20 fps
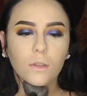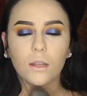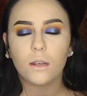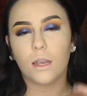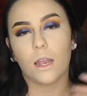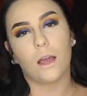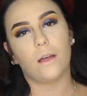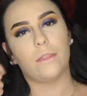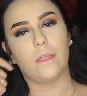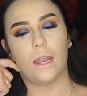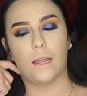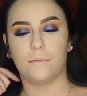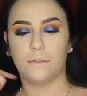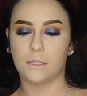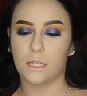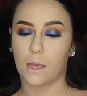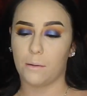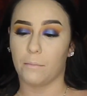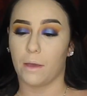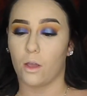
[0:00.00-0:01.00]
Now that I've
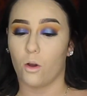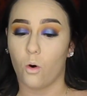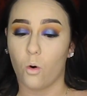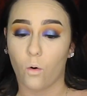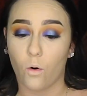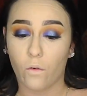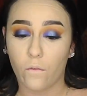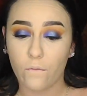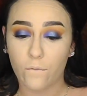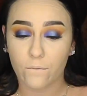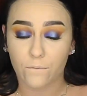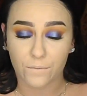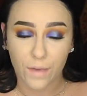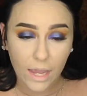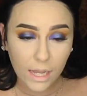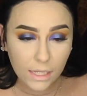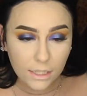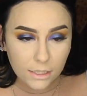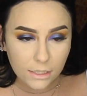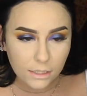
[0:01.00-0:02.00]
set my whole
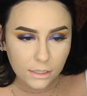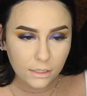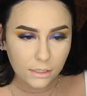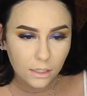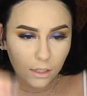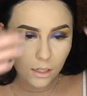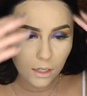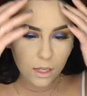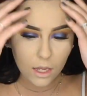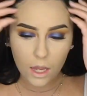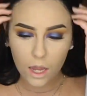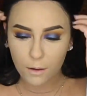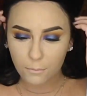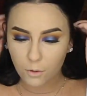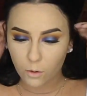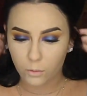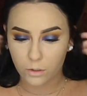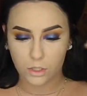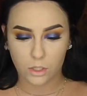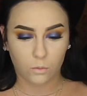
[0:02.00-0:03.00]
face,
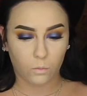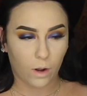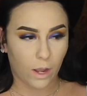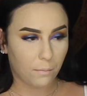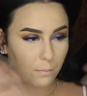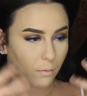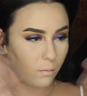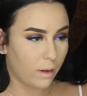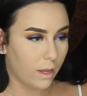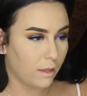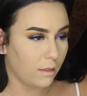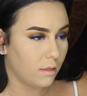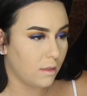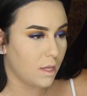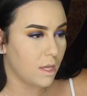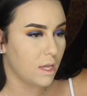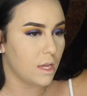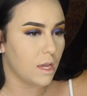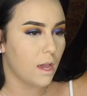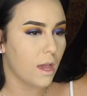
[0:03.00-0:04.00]
I'm going to wipe away
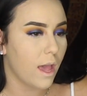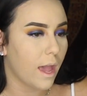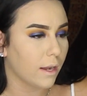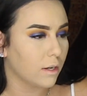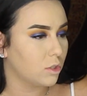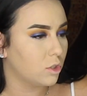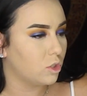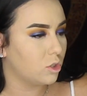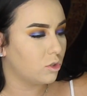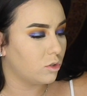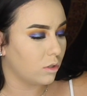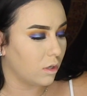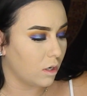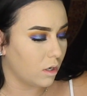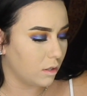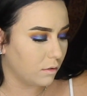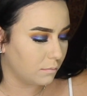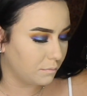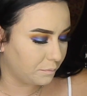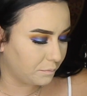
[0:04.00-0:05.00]
the
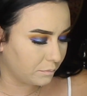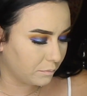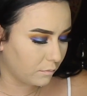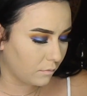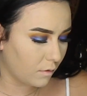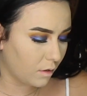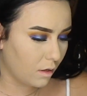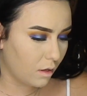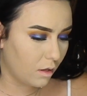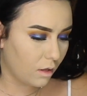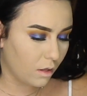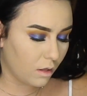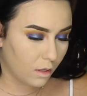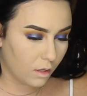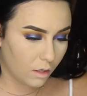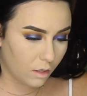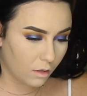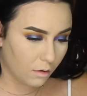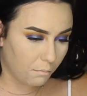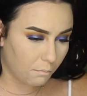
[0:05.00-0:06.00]
extra
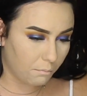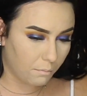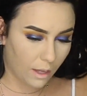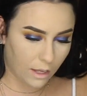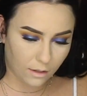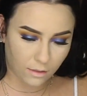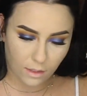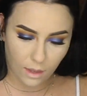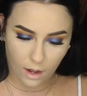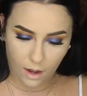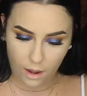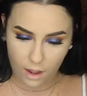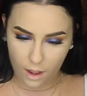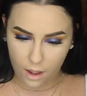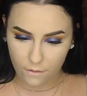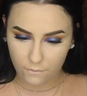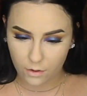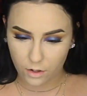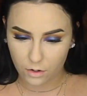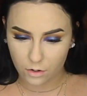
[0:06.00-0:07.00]
bake that I
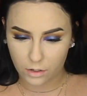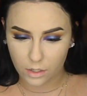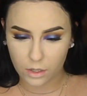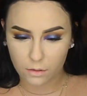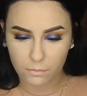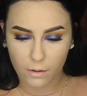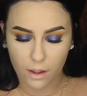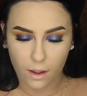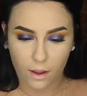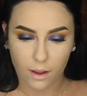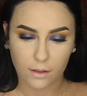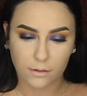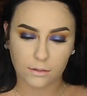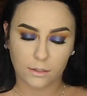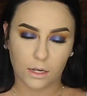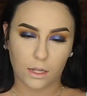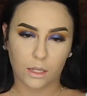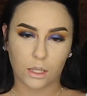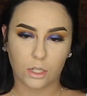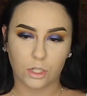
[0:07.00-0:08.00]
have underneath my eyes
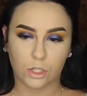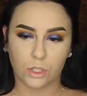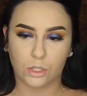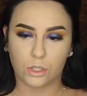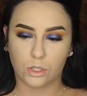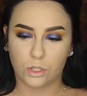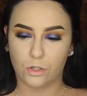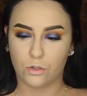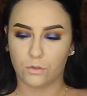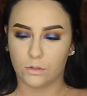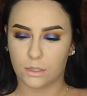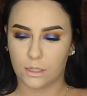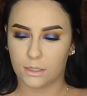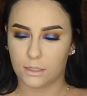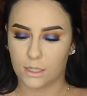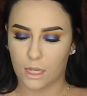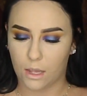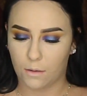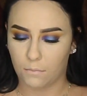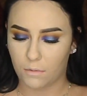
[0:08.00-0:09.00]
and I can just use the
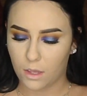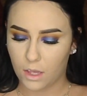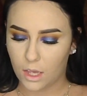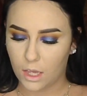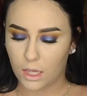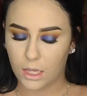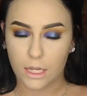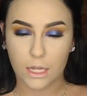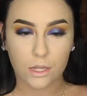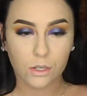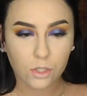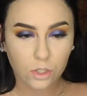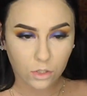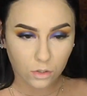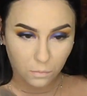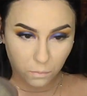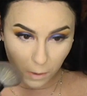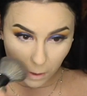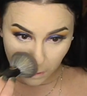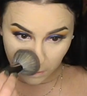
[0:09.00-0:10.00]
same
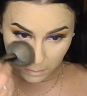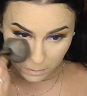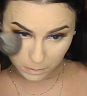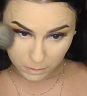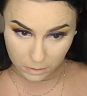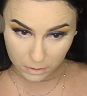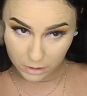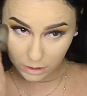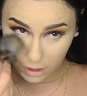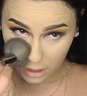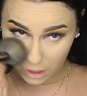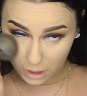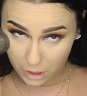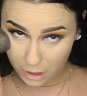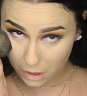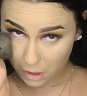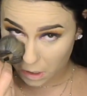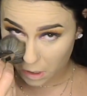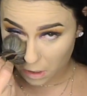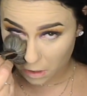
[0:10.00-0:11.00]
E2 brush just to kind
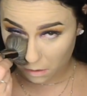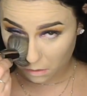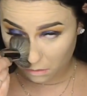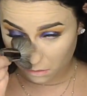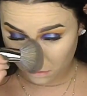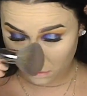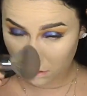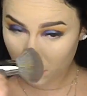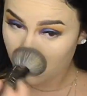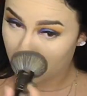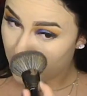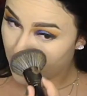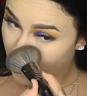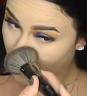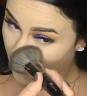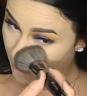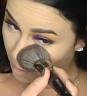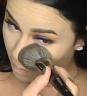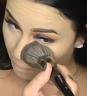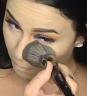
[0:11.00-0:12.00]
of
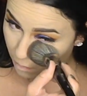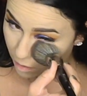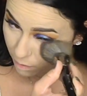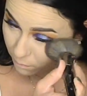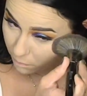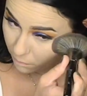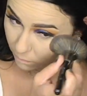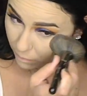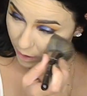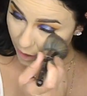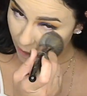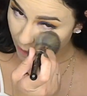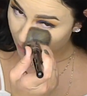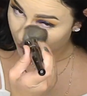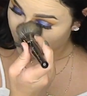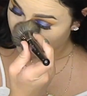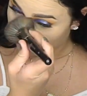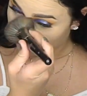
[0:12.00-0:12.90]
wipe away any